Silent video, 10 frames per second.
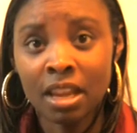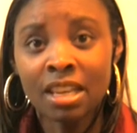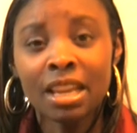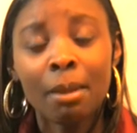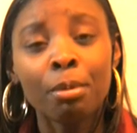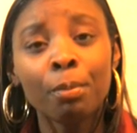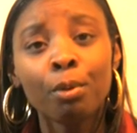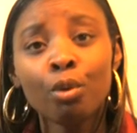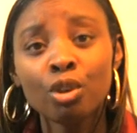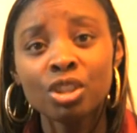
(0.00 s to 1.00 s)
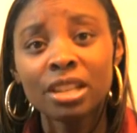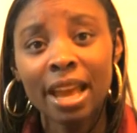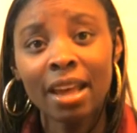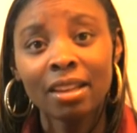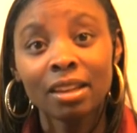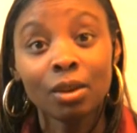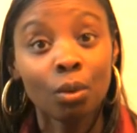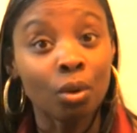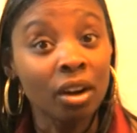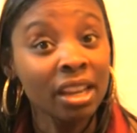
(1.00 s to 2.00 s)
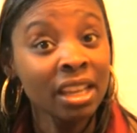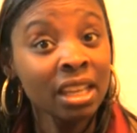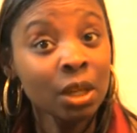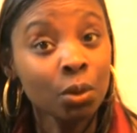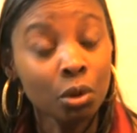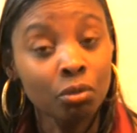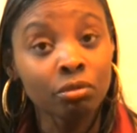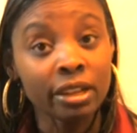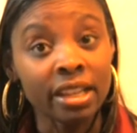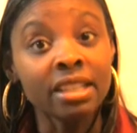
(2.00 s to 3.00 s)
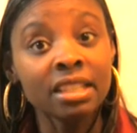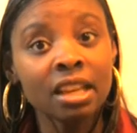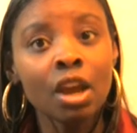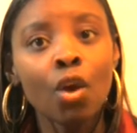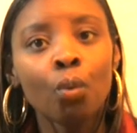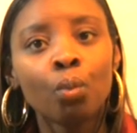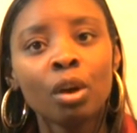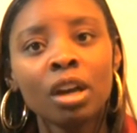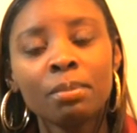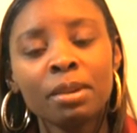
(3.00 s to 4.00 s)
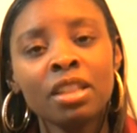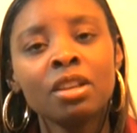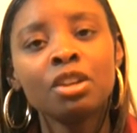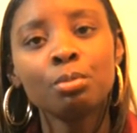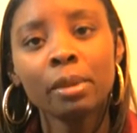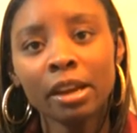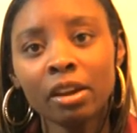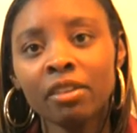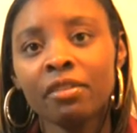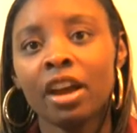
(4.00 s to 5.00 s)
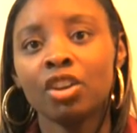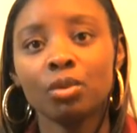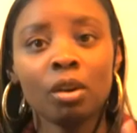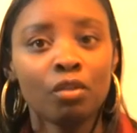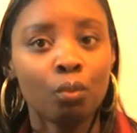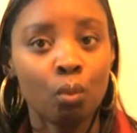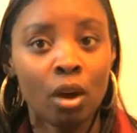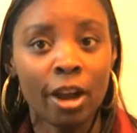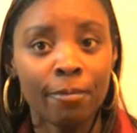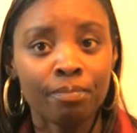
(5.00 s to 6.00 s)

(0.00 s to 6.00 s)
Now, proportionality or equal risk would be the numeric value of 1.